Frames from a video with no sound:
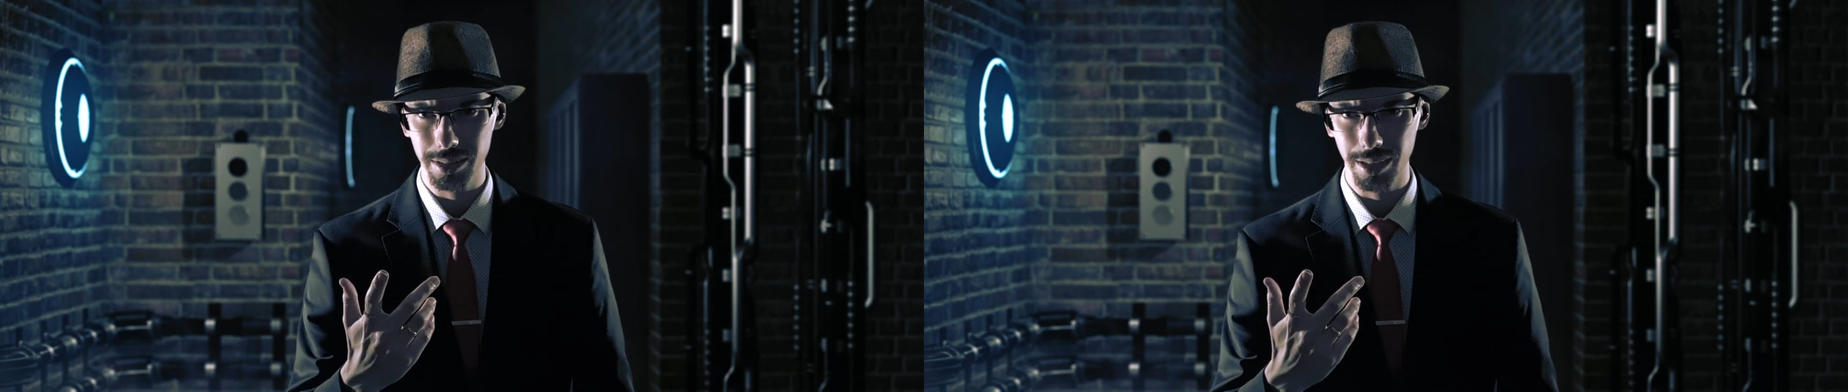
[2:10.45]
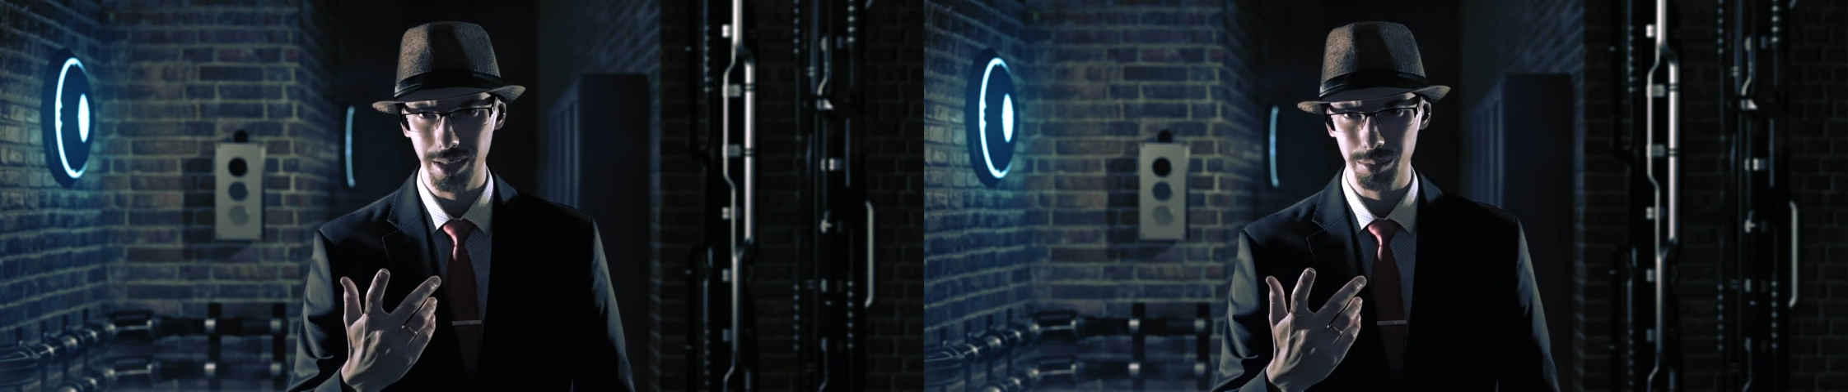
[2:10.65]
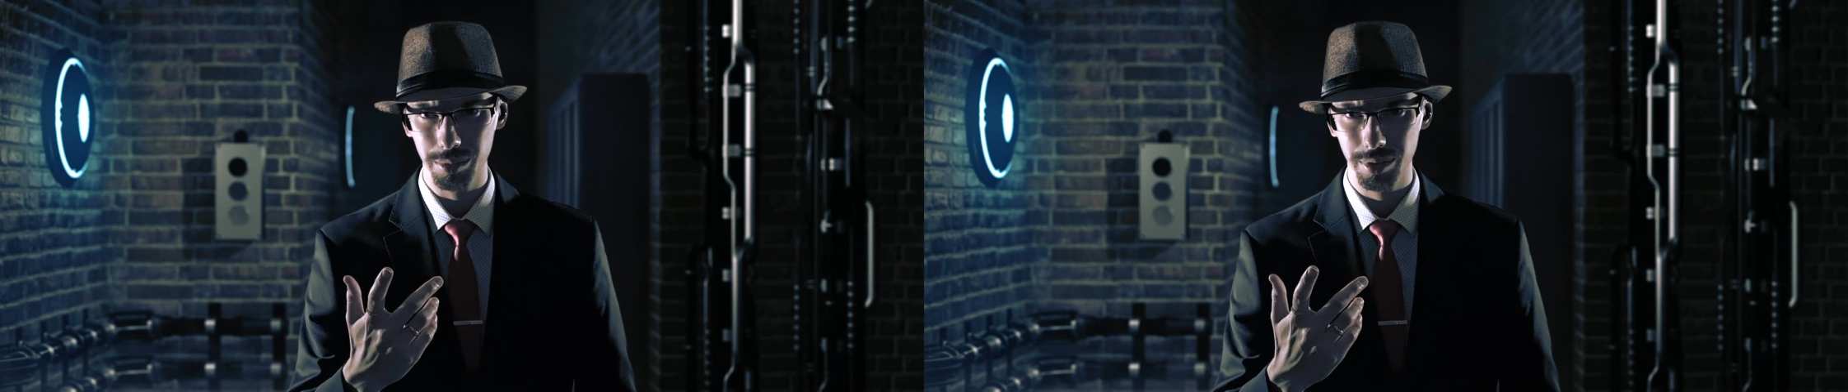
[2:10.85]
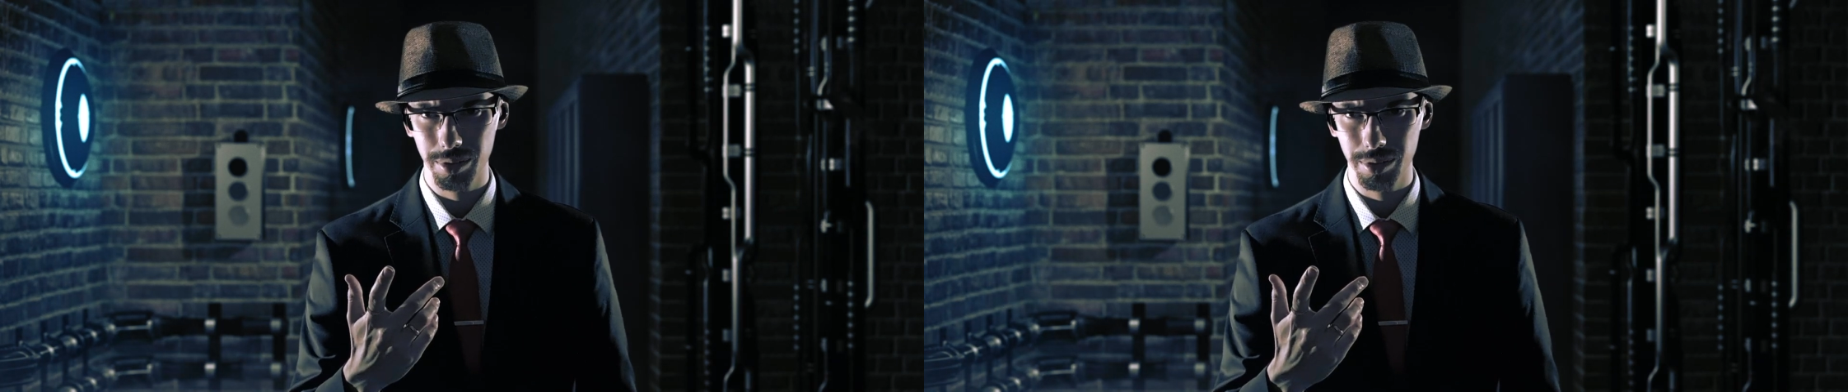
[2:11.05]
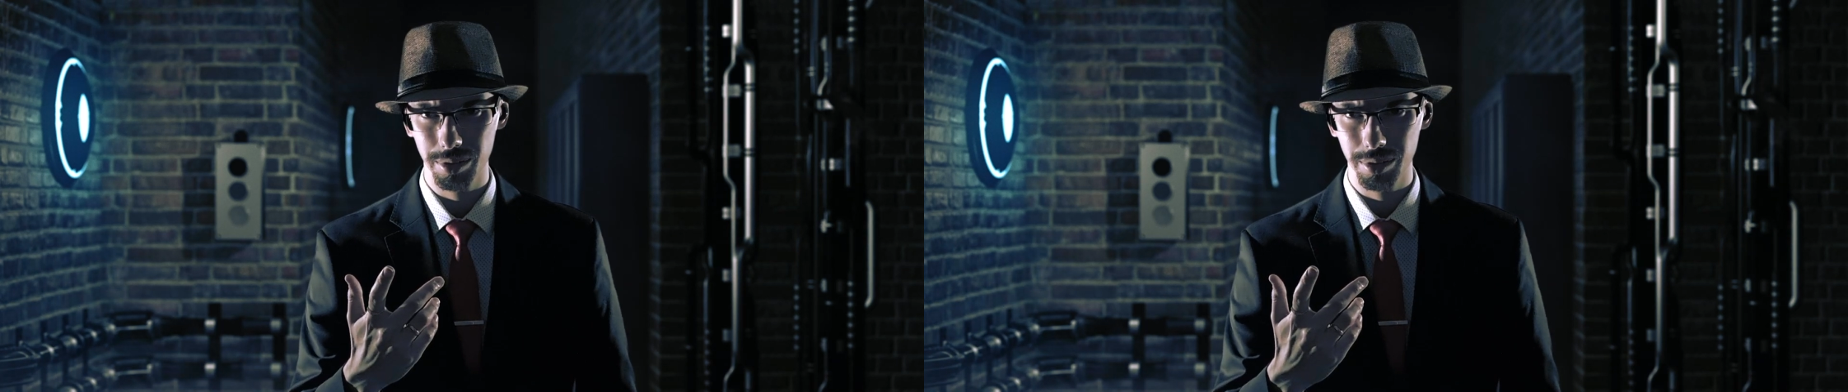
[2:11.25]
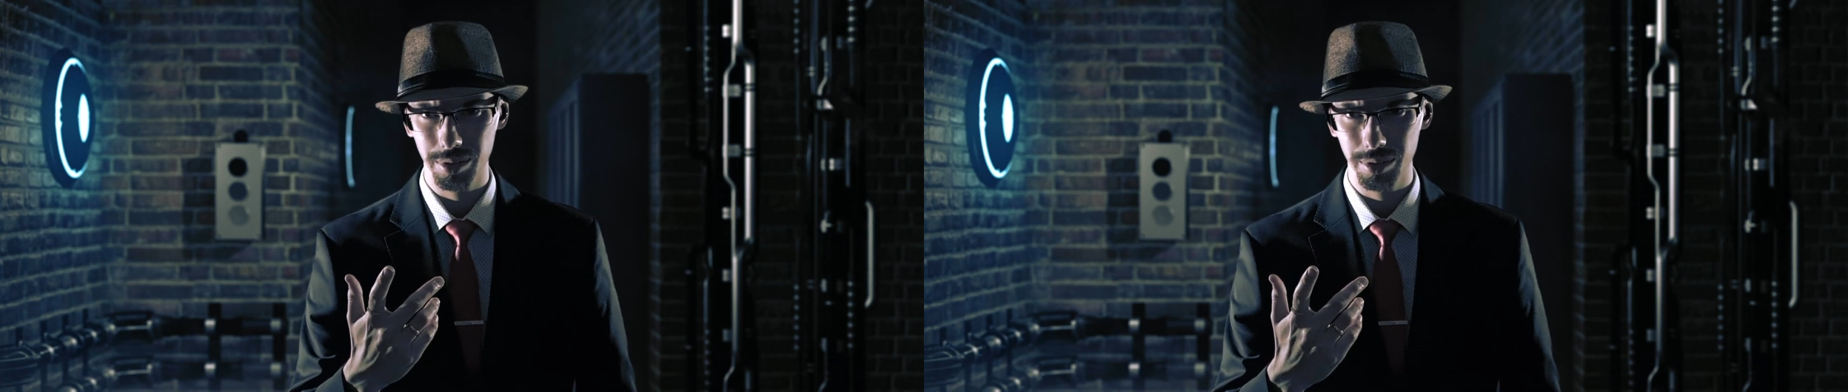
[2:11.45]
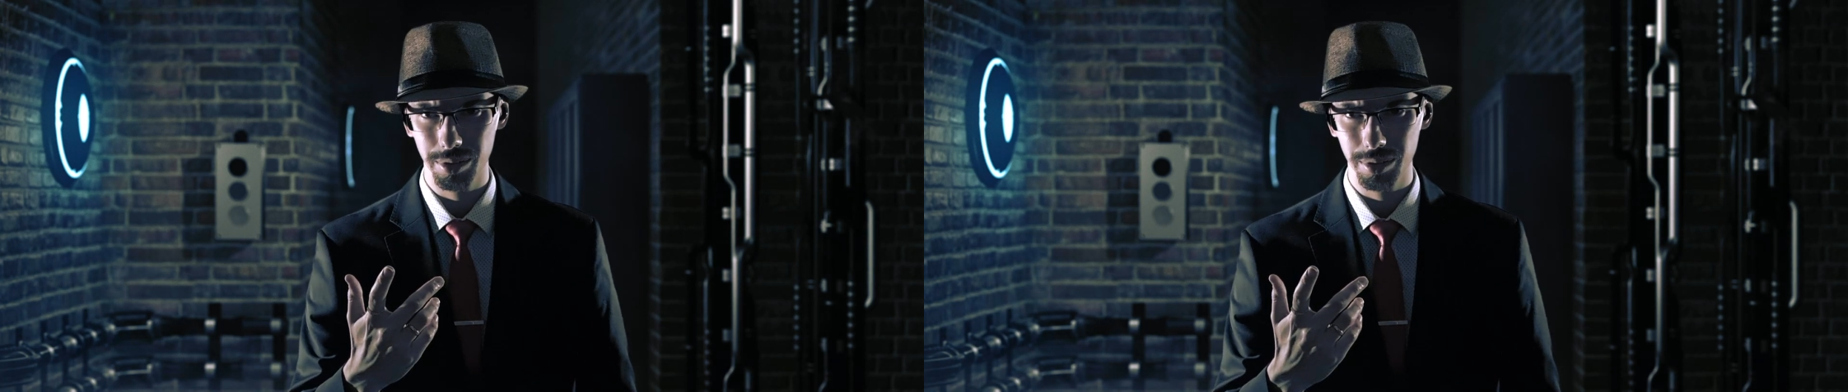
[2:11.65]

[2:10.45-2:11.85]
time.